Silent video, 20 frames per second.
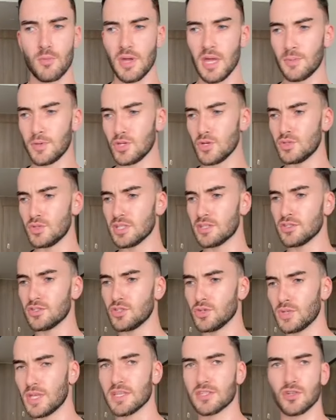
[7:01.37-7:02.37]
or maybe you didn't
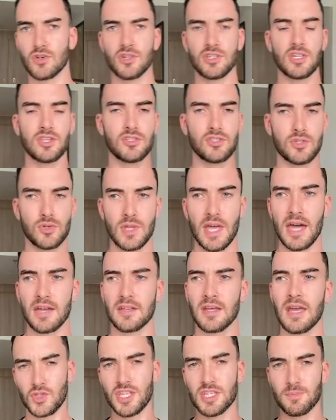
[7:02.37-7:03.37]
do this or you didn't do
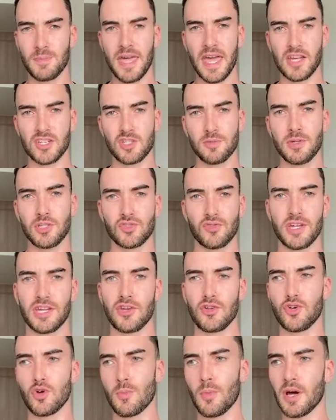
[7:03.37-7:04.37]
that. So this may actually be
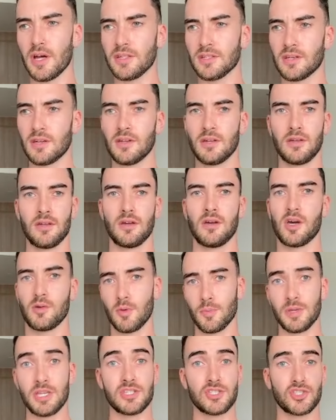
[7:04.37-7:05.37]
triggering your mind. I'm
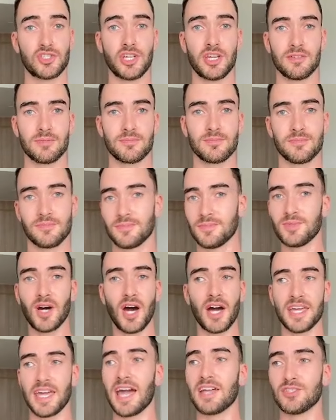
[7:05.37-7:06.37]
a piece of shit.
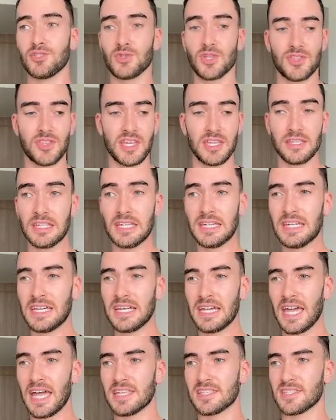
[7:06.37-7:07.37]
I can't do the thing.
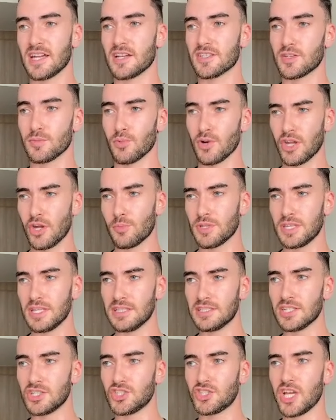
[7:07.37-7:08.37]
It starts to bring up
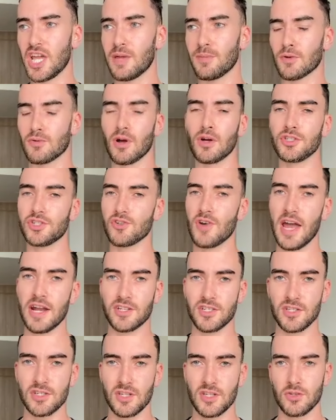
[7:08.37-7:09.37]
guilt and shame around your
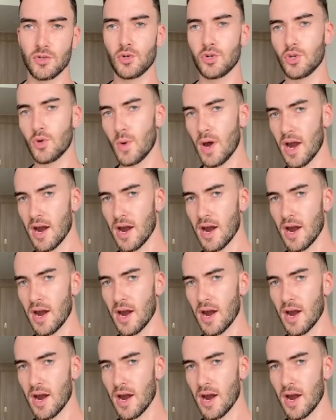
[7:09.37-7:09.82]
actions and who you